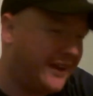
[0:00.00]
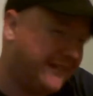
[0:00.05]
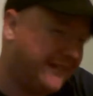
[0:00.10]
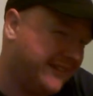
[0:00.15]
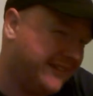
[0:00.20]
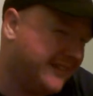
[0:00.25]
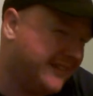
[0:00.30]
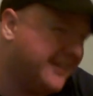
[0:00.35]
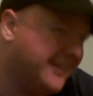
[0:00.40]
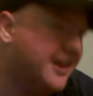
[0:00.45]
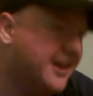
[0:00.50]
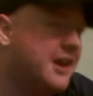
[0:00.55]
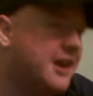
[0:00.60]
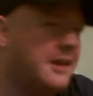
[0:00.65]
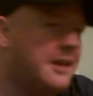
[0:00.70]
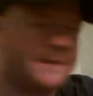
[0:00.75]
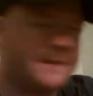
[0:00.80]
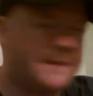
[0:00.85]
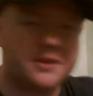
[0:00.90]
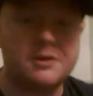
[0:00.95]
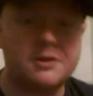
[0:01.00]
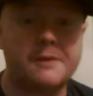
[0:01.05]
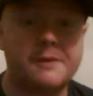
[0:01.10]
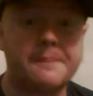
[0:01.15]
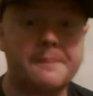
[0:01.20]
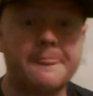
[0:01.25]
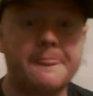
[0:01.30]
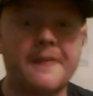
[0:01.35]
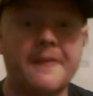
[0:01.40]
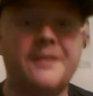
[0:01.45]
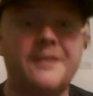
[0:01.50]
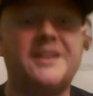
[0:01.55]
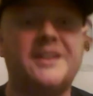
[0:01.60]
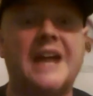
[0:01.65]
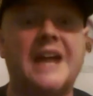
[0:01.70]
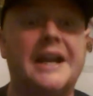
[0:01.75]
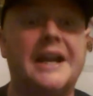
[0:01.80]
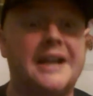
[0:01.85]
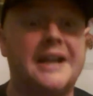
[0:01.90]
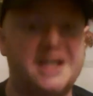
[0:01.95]
more violent. Do you know what?
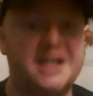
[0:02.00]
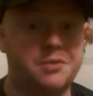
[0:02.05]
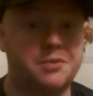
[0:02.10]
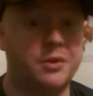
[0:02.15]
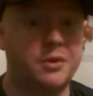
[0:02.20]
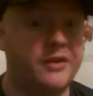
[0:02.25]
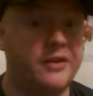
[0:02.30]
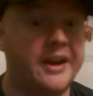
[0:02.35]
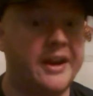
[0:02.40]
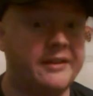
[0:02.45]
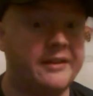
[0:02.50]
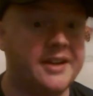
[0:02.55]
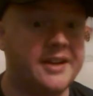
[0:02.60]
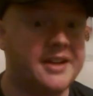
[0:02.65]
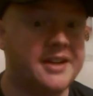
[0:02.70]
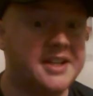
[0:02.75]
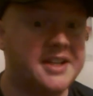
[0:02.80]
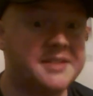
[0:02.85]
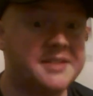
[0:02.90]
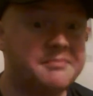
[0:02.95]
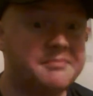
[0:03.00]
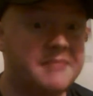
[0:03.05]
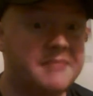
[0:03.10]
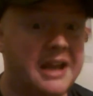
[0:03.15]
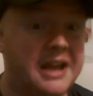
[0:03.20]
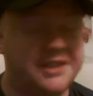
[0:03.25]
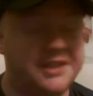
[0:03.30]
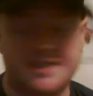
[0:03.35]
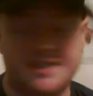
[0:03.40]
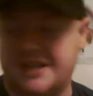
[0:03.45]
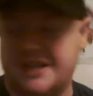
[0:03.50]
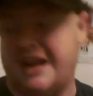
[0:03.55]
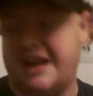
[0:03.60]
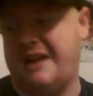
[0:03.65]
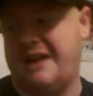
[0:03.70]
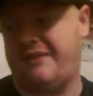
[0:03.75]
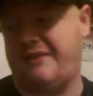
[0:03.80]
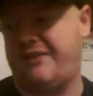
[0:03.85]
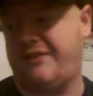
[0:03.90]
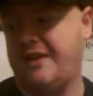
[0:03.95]
The Dark Knight's more violent than this. It
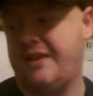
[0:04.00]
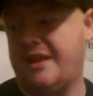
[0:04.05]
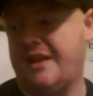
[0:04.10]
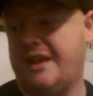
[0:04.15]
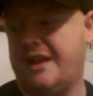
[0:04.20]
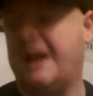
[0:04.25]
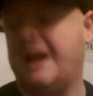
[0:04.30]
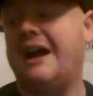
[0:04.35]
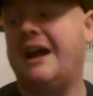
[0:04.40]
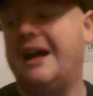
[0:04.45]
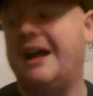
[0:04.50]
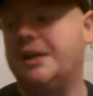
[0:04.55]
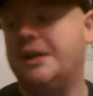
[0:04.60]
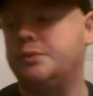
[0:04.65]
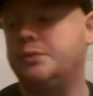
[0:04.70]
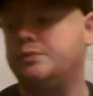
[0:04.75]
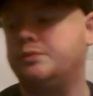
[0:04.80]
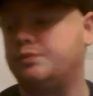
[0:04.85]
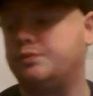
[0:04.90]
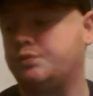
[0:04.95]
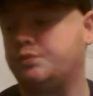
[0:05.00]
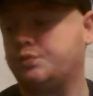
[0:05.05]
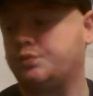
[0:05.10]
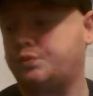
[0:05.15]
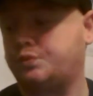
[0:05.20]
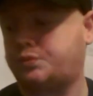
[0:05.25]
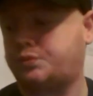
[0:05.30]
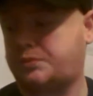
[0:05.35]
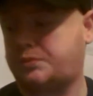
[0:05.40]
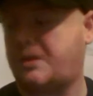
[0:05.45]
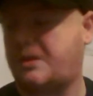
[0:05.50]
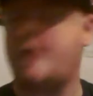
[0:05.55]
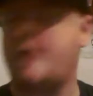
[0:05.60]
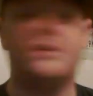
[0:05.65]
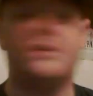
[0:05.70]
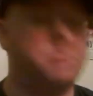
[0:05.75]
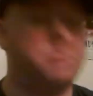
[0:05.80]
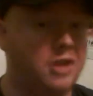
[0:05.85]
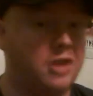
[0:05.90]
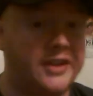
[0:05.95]
doesn't have the
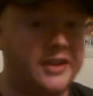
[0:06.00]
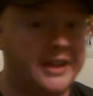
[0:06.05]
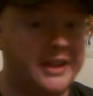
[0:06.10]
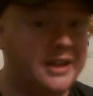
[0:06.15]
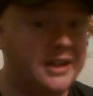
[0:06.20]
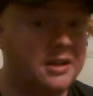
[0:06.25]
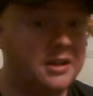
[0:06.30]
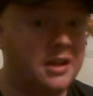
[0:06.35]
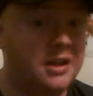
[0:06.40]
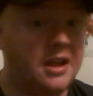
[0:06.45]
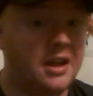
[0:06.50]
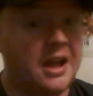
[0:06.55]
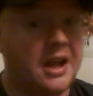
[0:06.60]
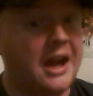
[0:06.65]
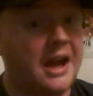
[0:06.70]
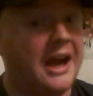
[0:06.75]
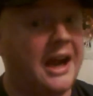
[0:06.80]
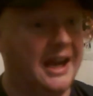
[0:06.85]
blood in it,